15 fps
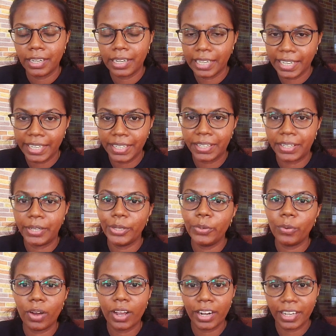leader,
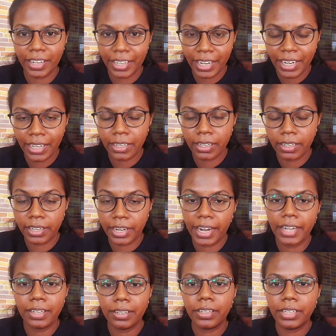you are a great
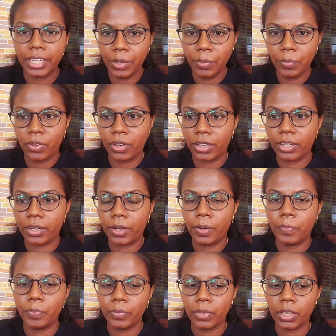team
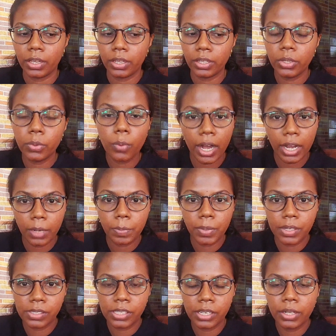worker, you are a
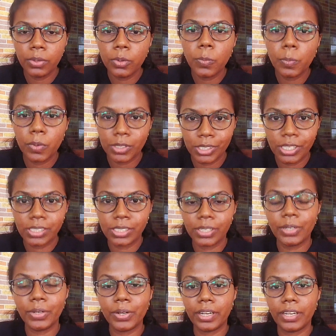person who
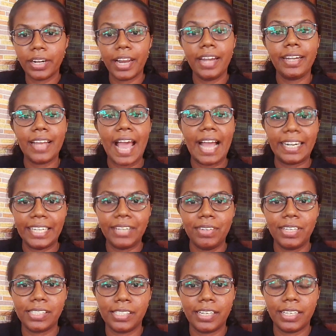possesses great
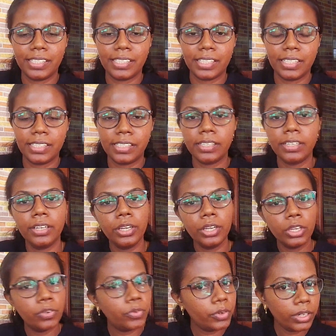active listening skills.
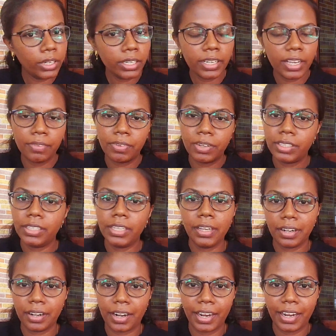If you did
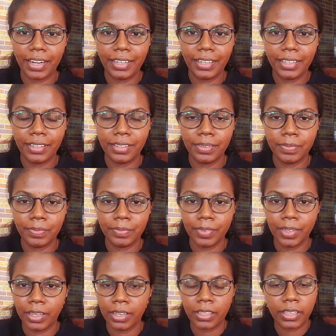everything right,
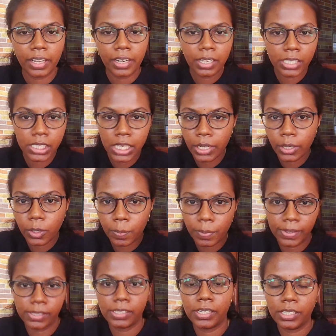there are
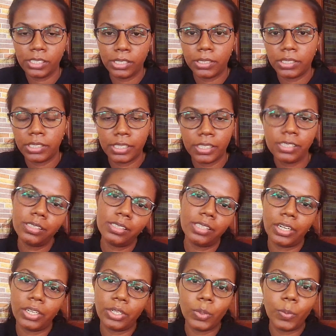0% chances
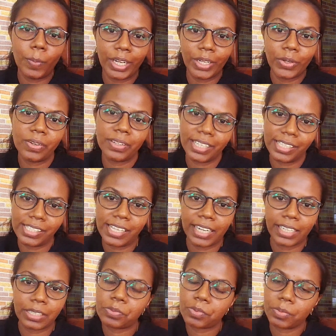that you might not get
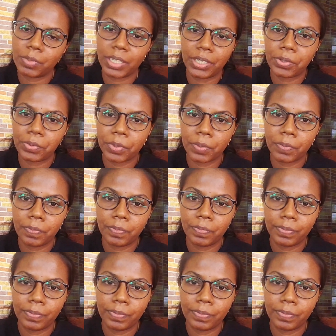selected from the interview.